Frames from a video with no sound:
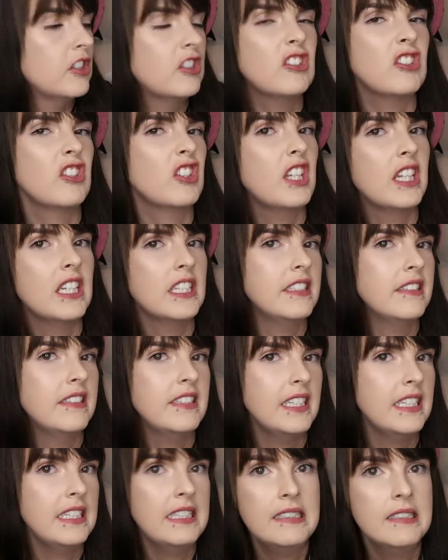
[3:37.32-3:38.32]

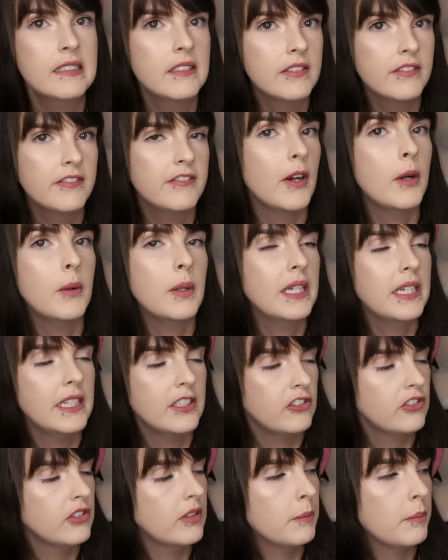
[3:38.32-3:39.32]
succulenty
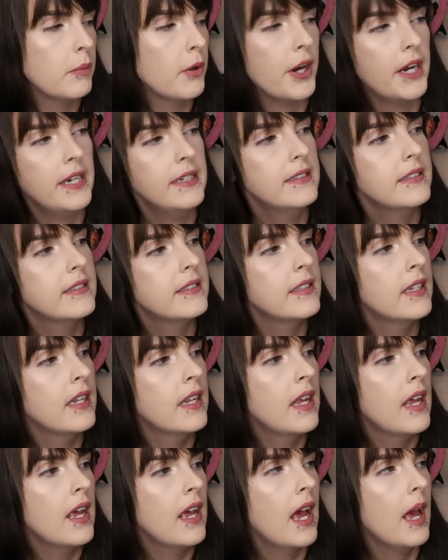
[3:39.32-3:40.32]
foliage print.
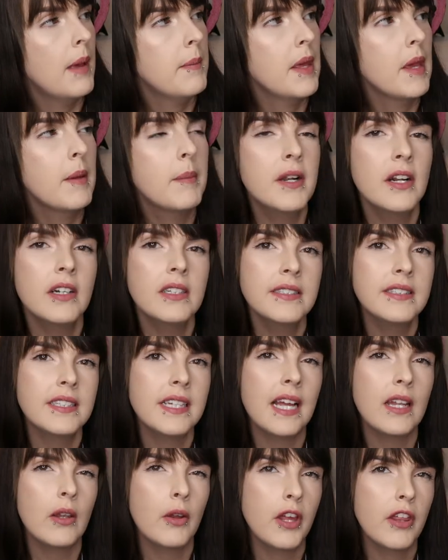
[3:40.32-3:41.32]
And it'd be nice to
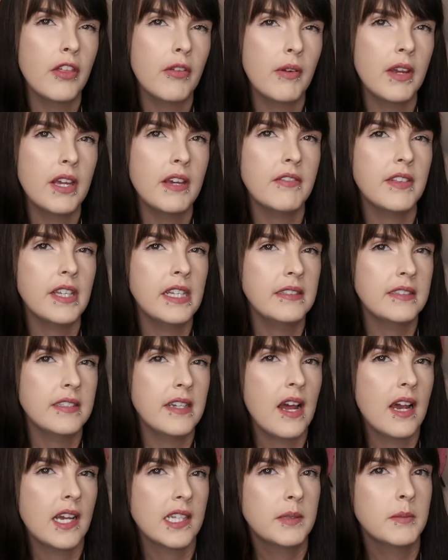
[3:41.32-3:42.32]
get like three of these
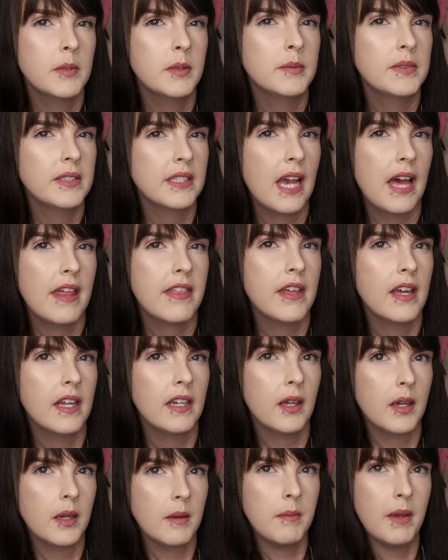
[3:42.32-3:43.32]
and hang them up together,
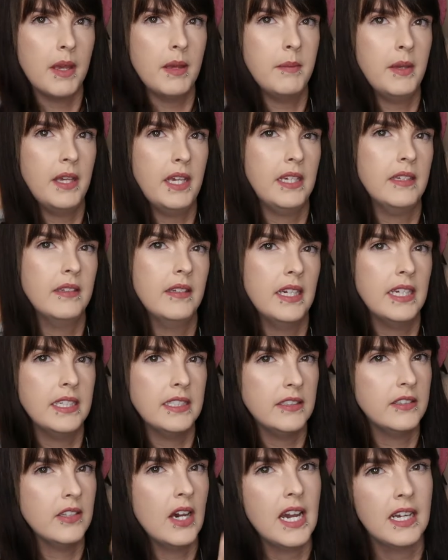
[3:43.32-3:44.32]
like maybe in
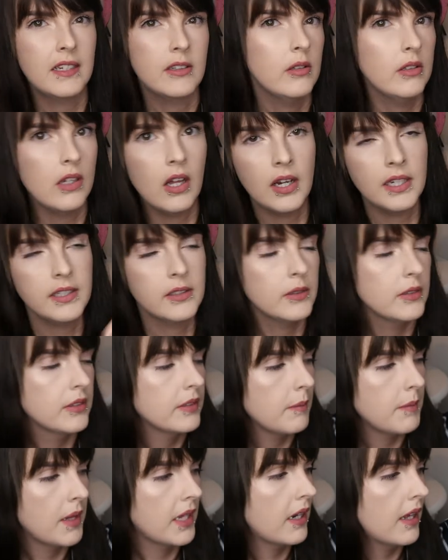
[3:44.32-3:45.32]
a diagonal line or
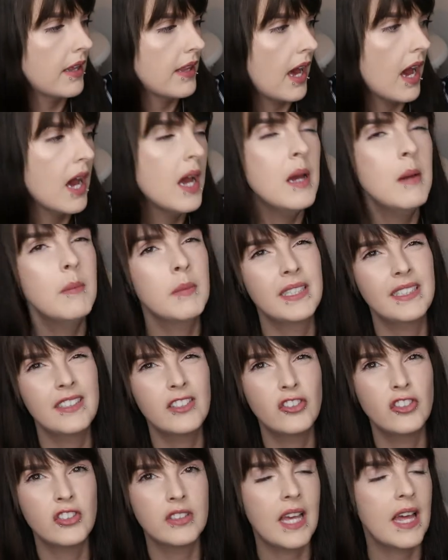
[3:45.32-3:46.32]
something like that. But I
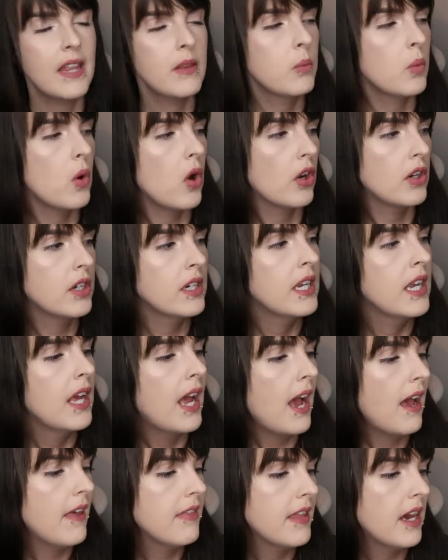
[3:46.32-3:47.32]
did just get the one
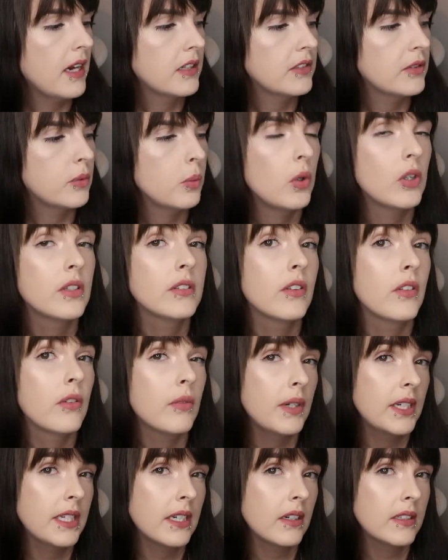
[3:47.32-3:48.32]
and that was
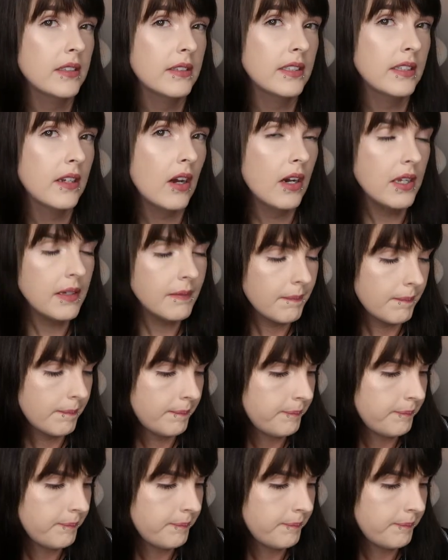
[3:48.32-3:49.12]
£3.99.